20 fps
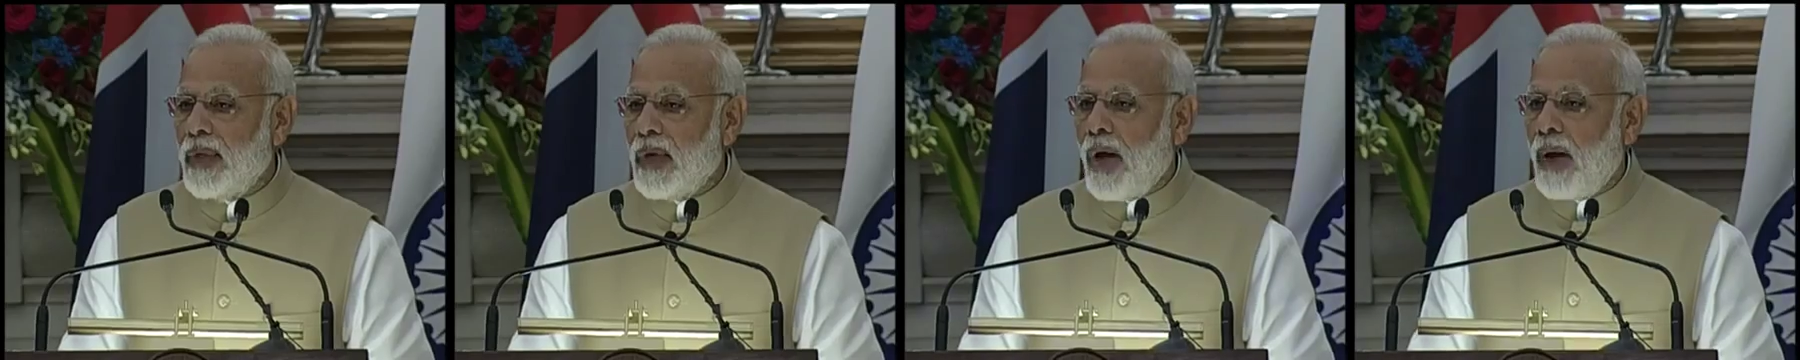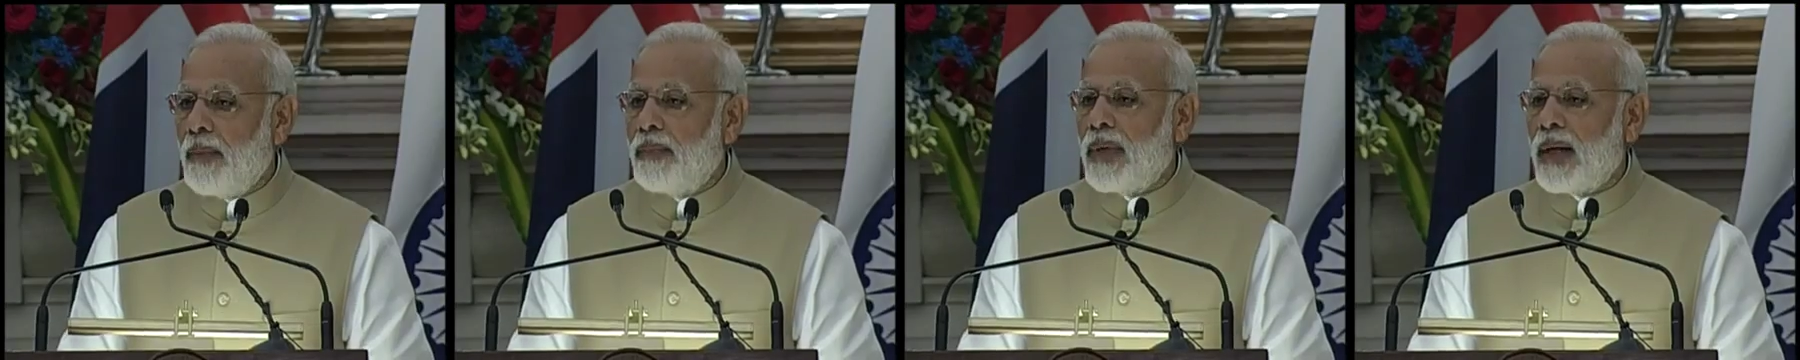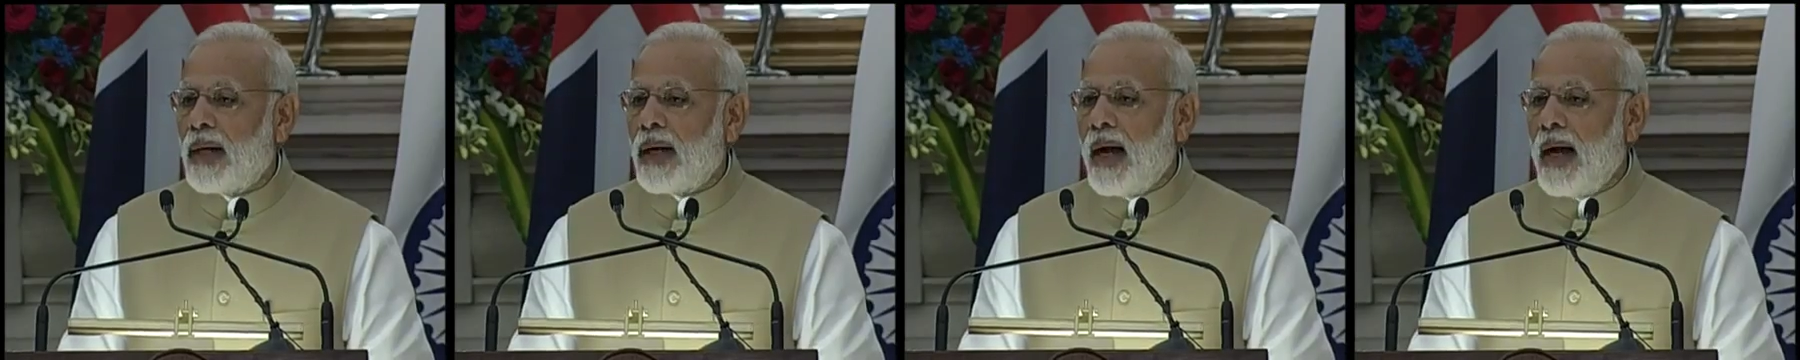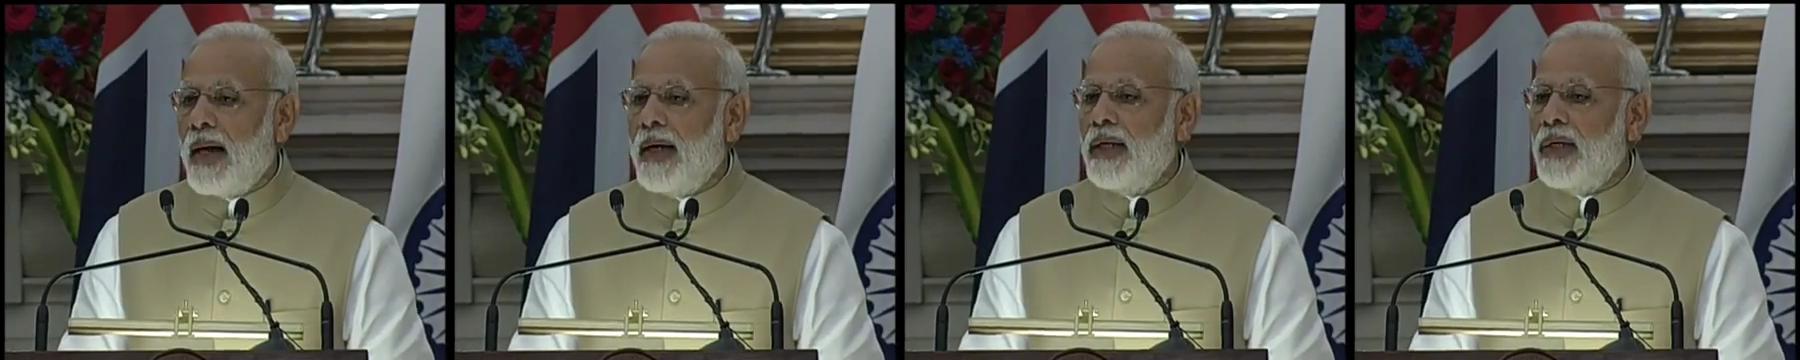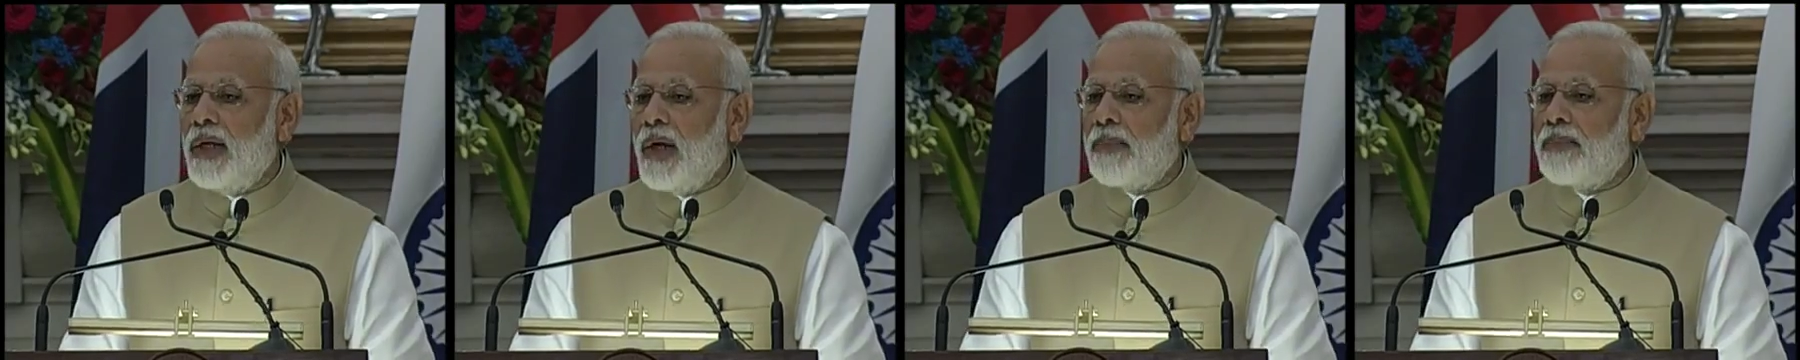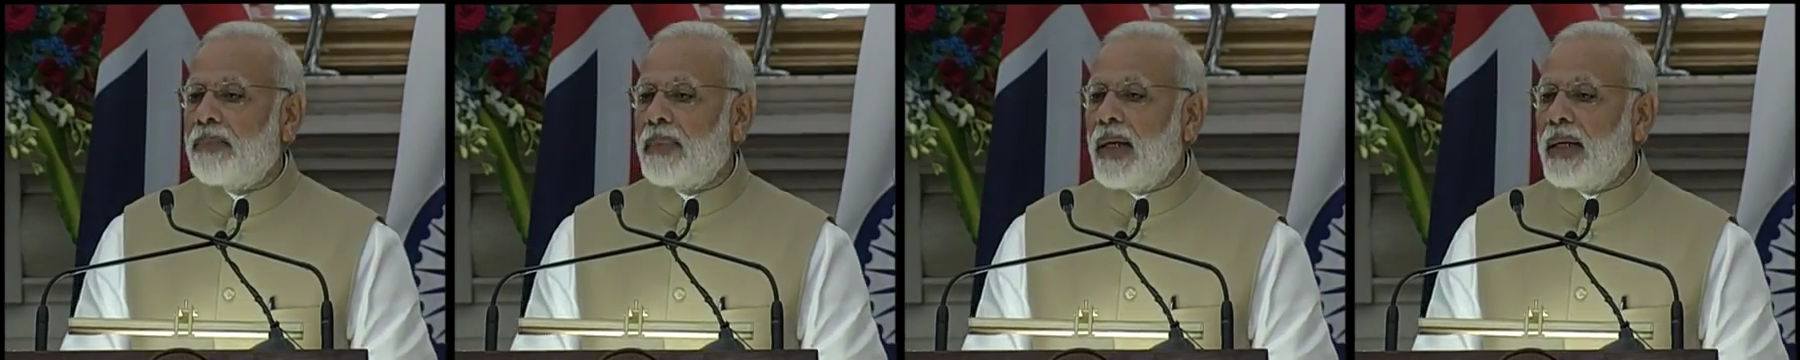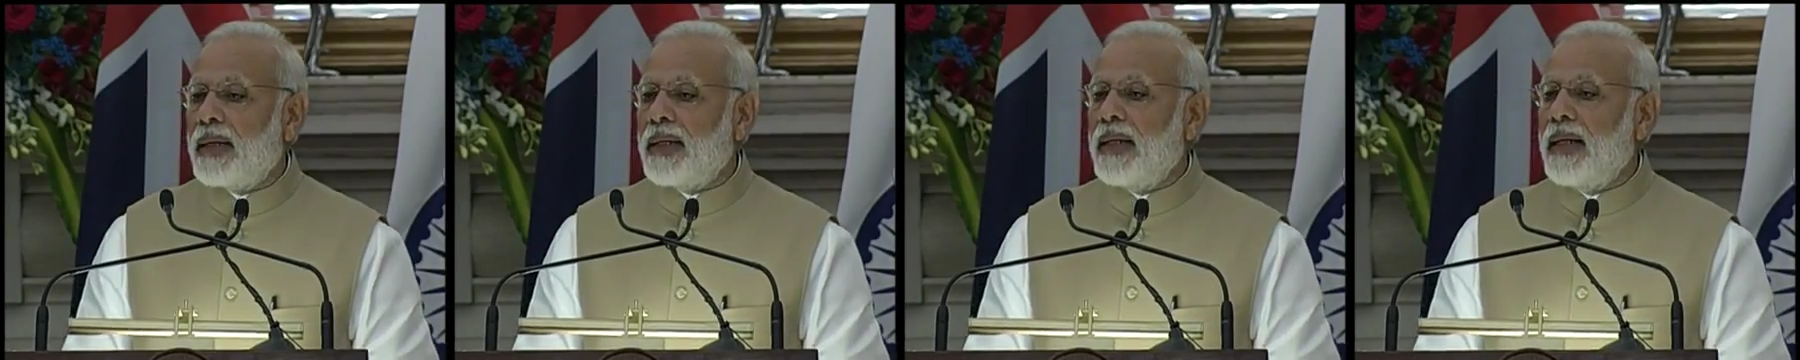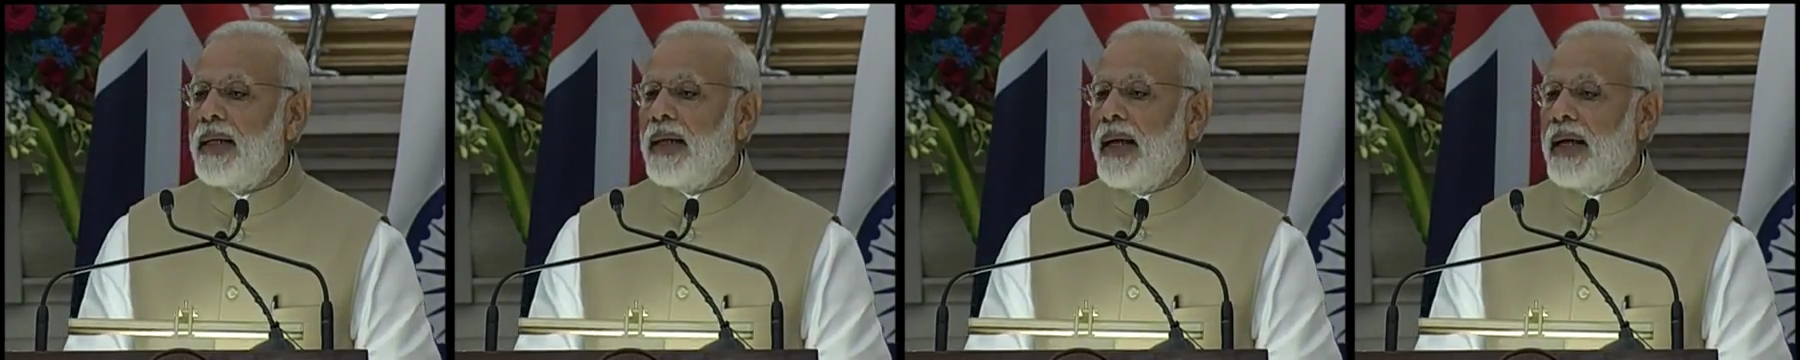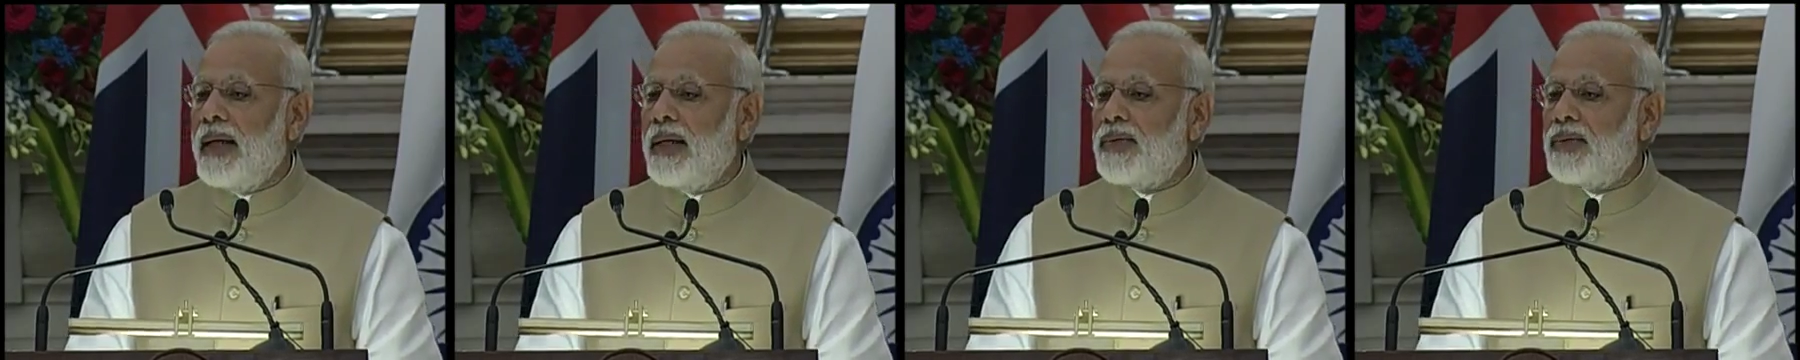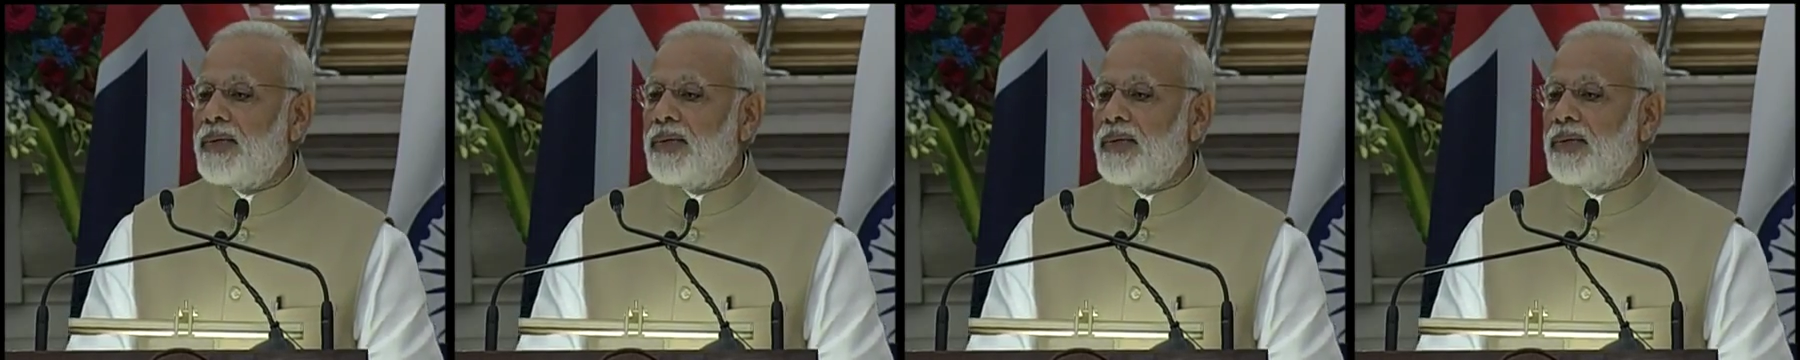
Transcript: of the kind of cutting-edge